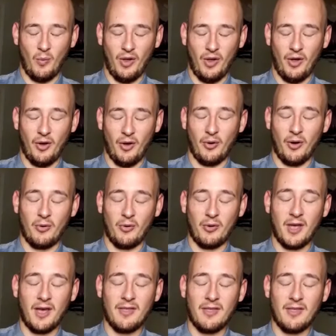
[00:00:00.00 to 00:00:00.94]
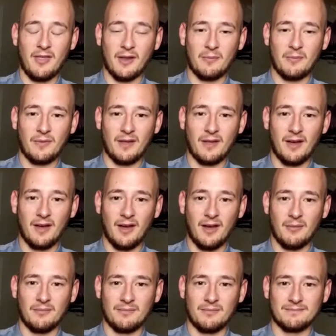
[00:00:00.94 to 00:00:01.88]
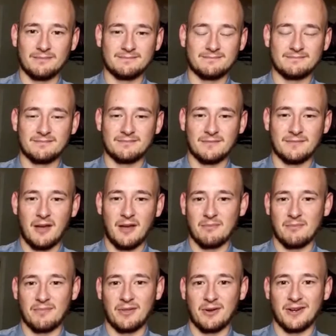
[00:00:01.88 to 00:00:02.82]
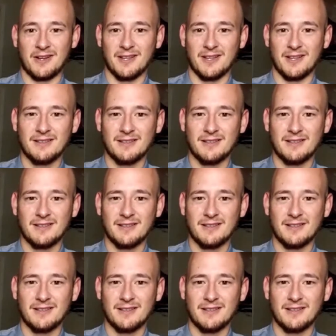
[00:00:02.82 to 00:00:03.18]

Well, oh, okay then. I'm 30.